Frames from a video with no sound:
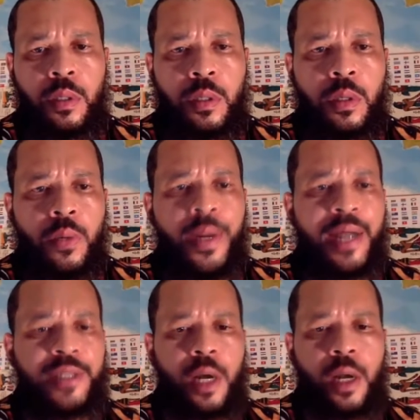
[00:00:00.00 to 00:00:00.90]
We're not
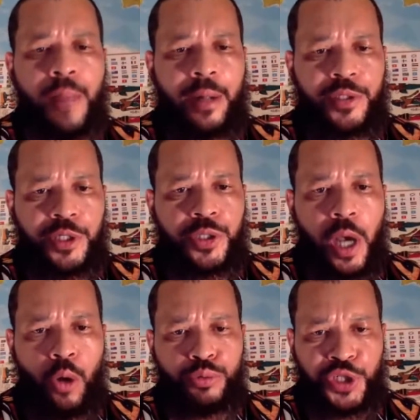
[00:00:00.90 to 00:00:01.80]
talking about this
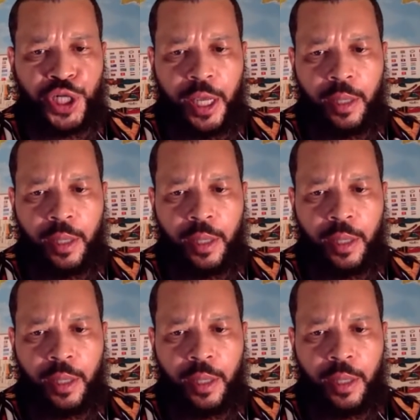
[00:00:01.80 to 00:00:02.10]
goat shit.